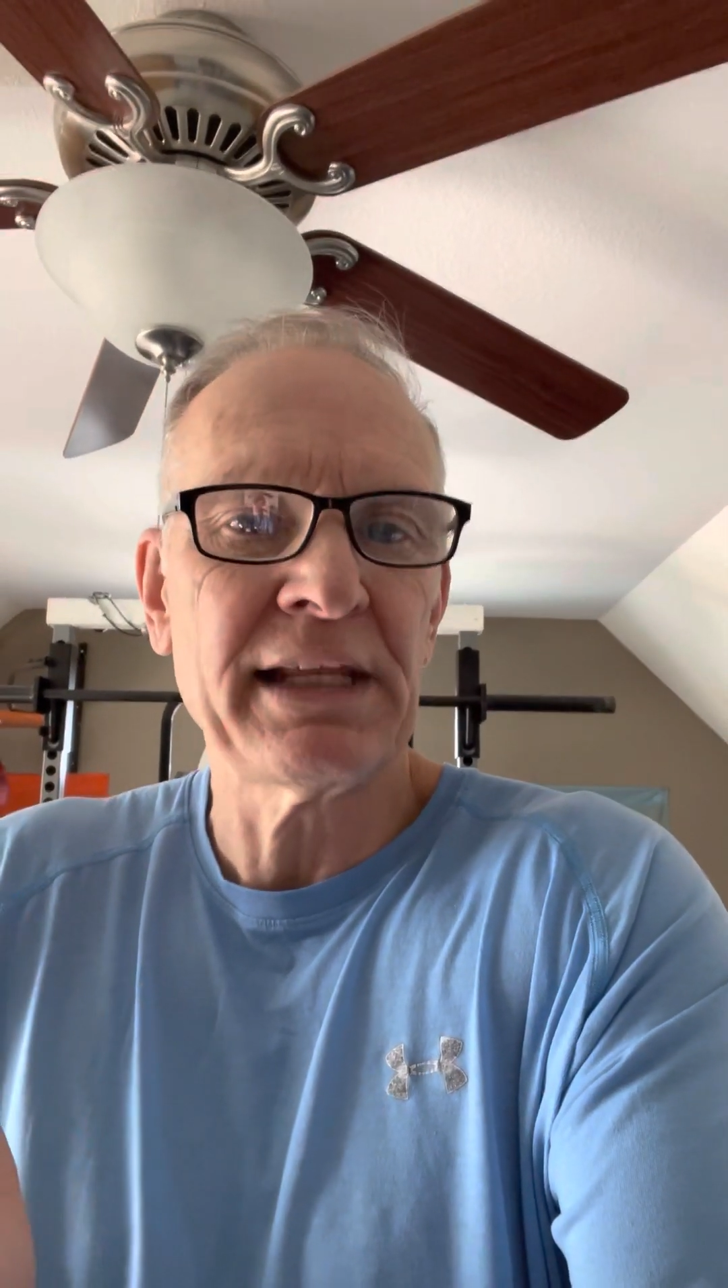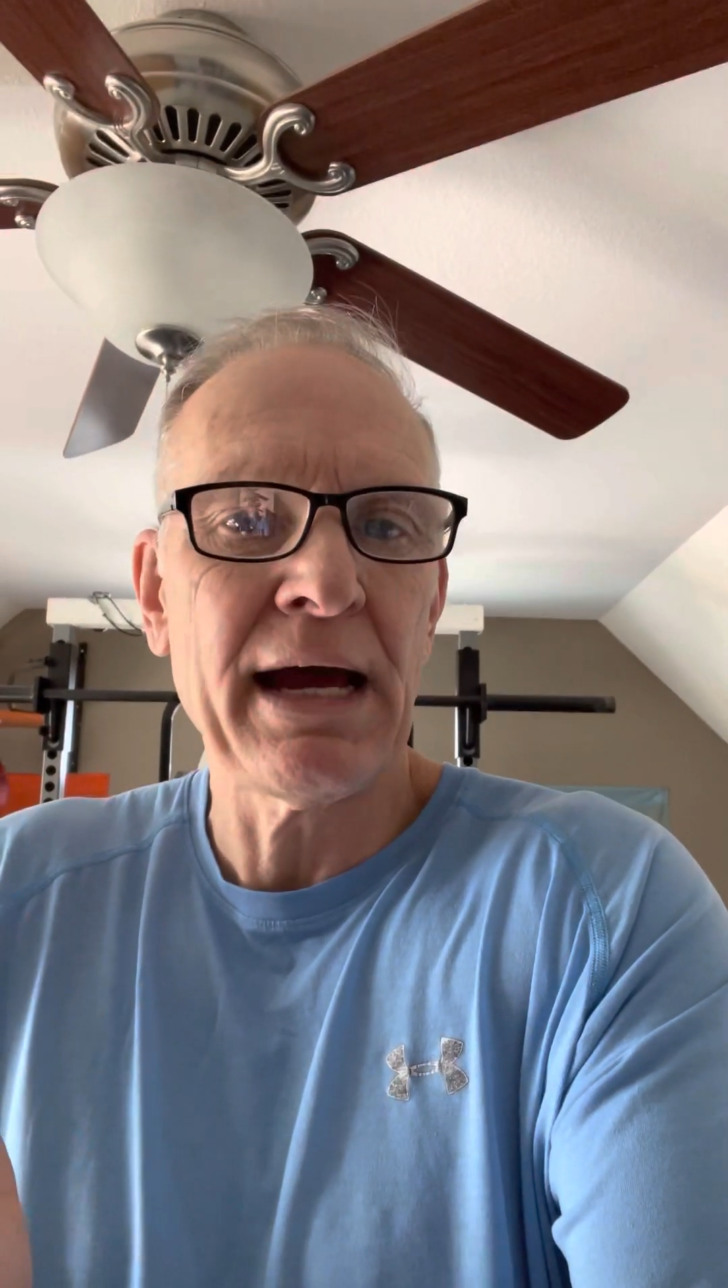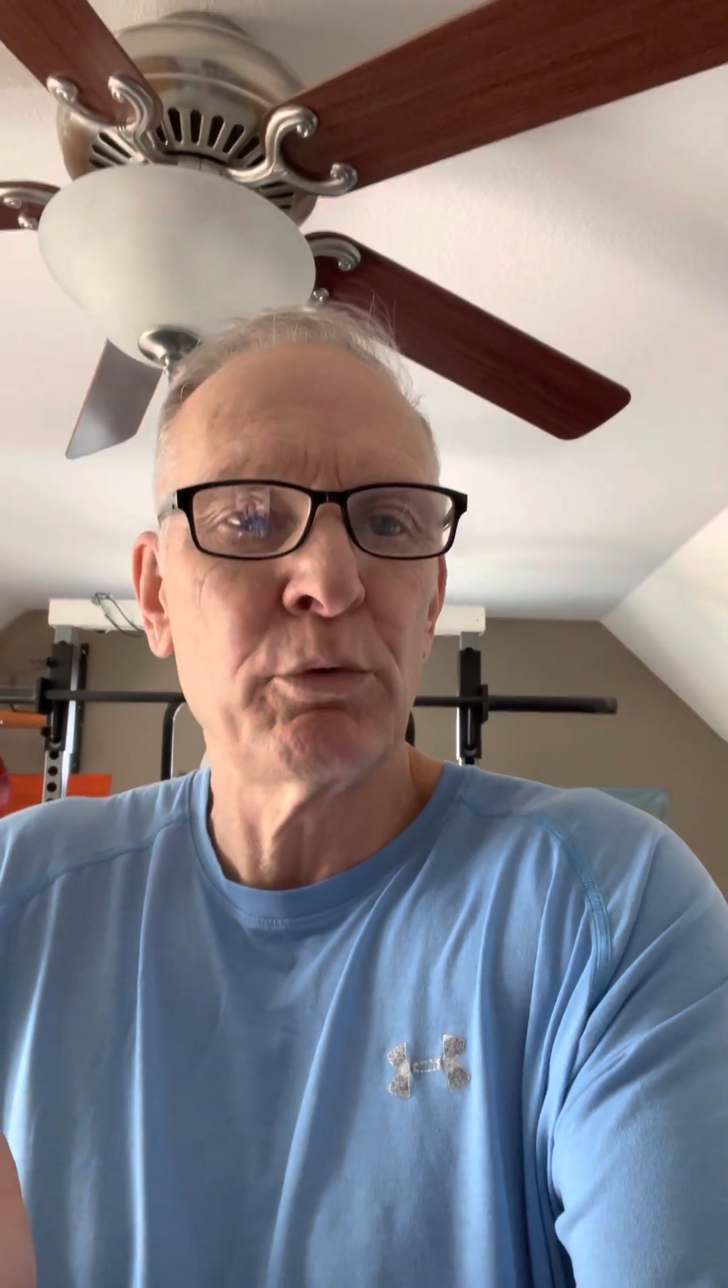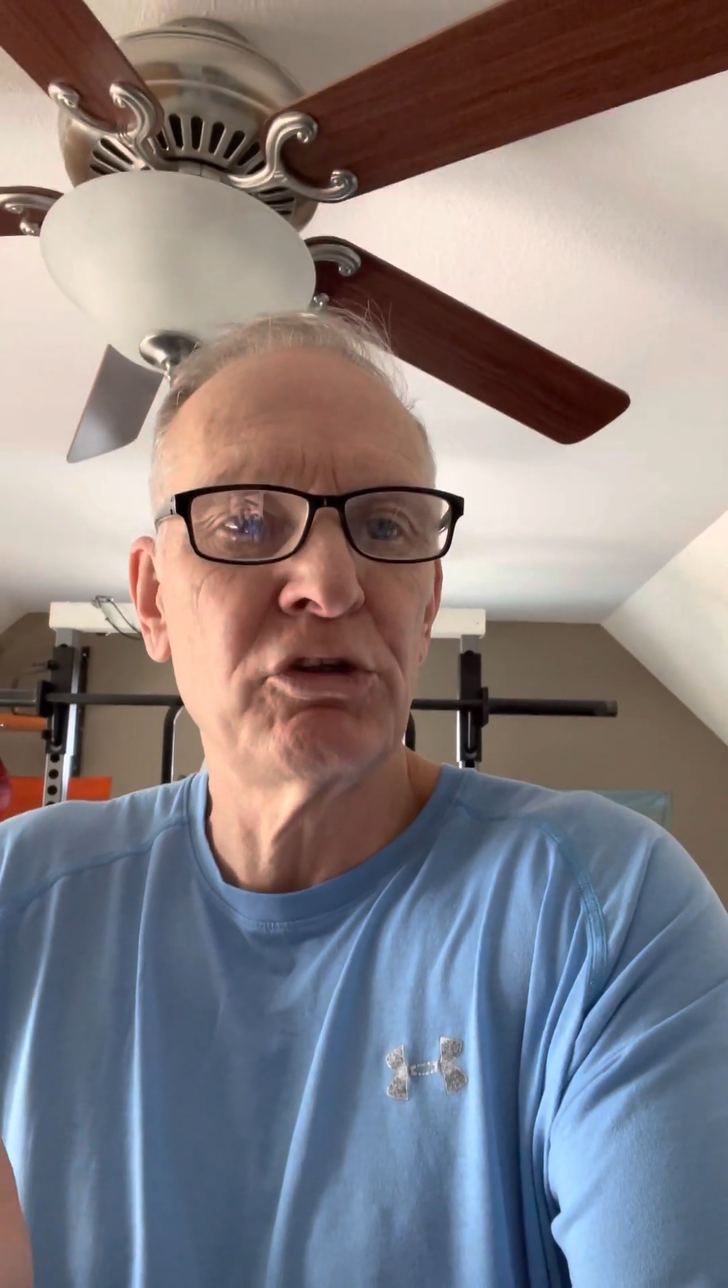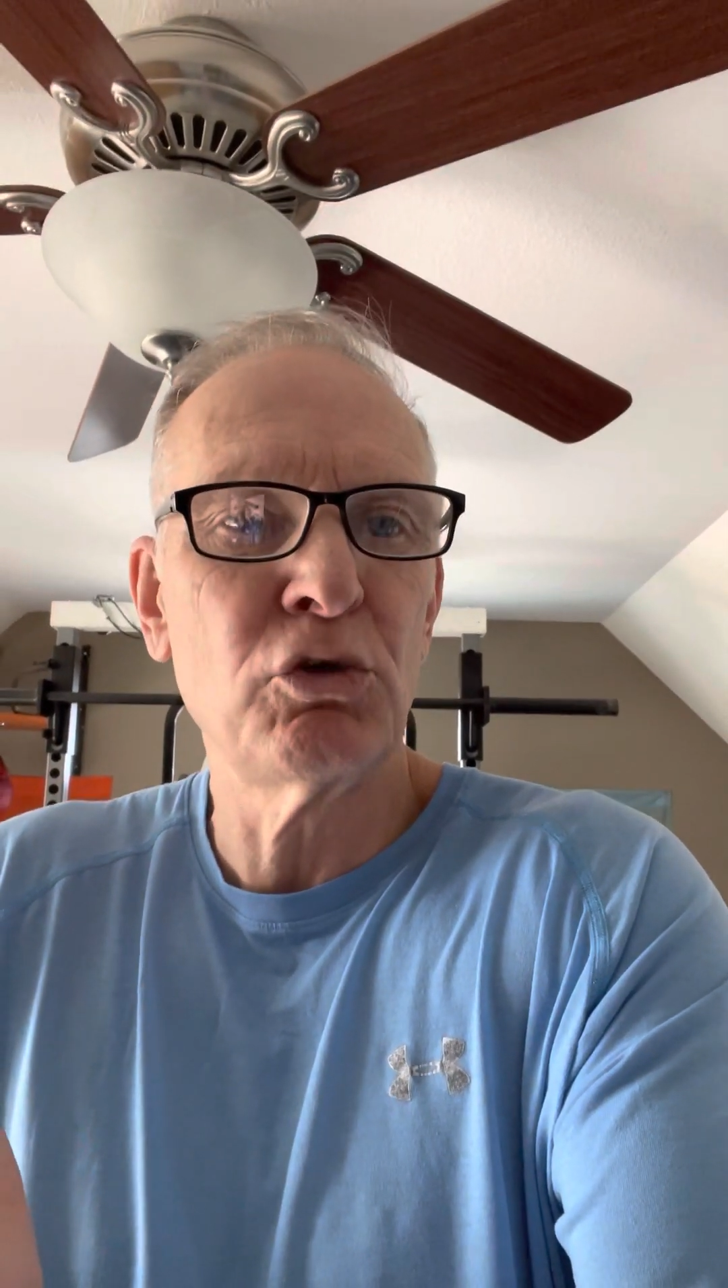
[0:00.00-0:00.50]

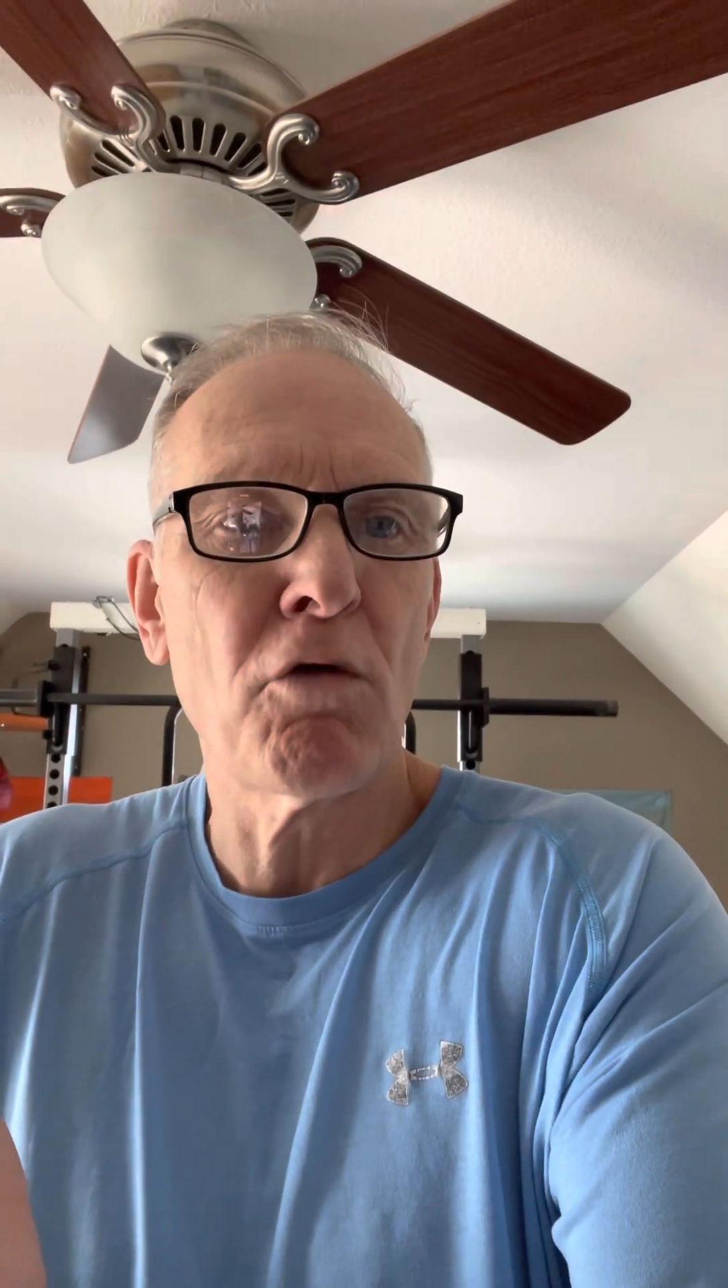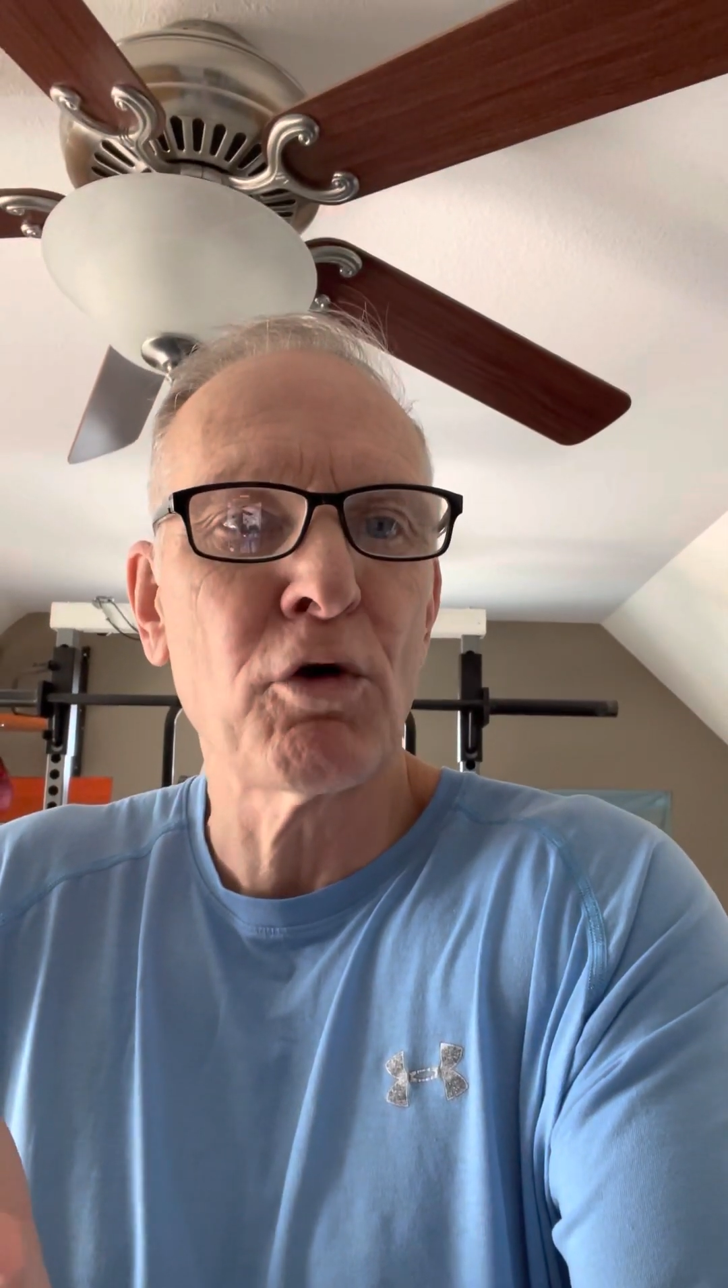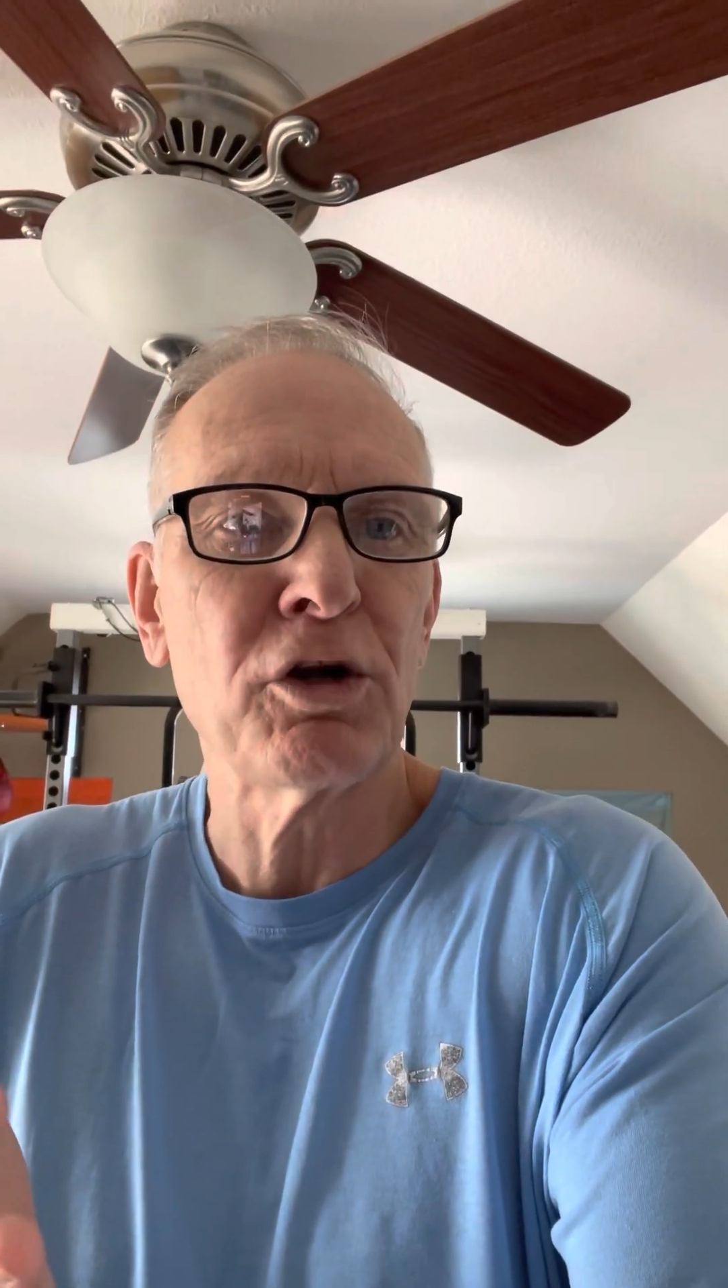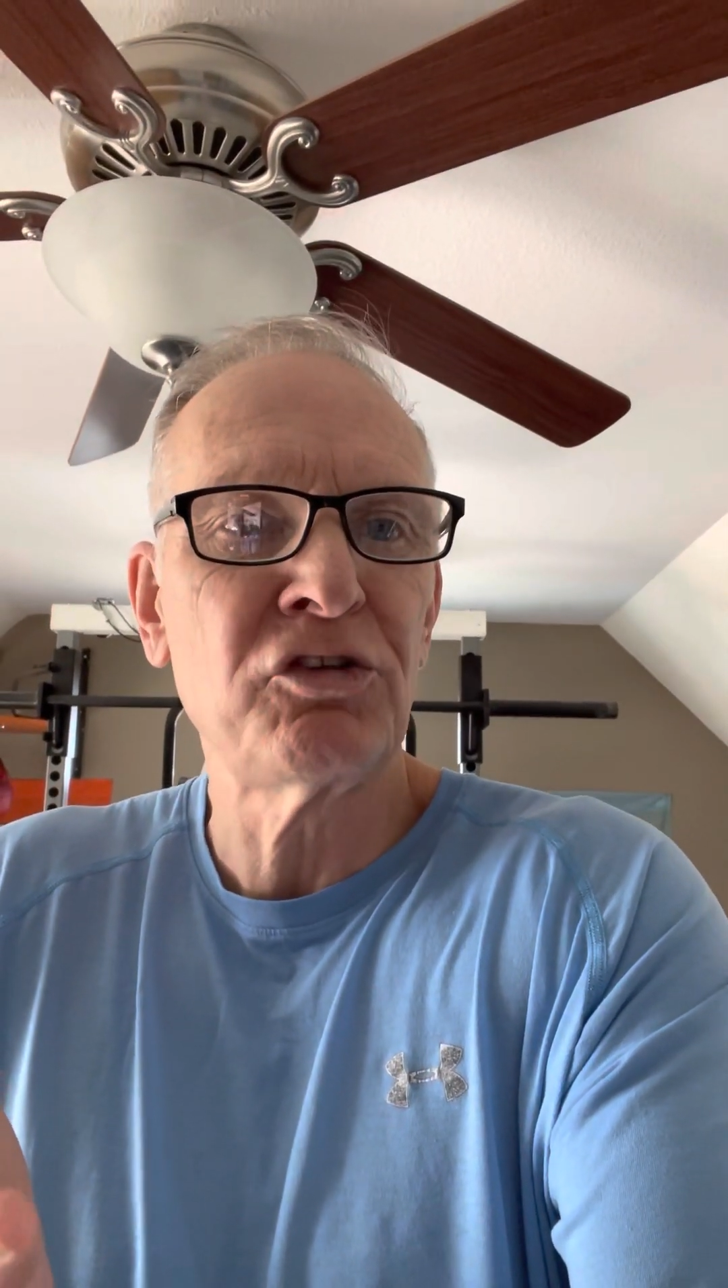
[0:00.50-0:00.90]
that would do over a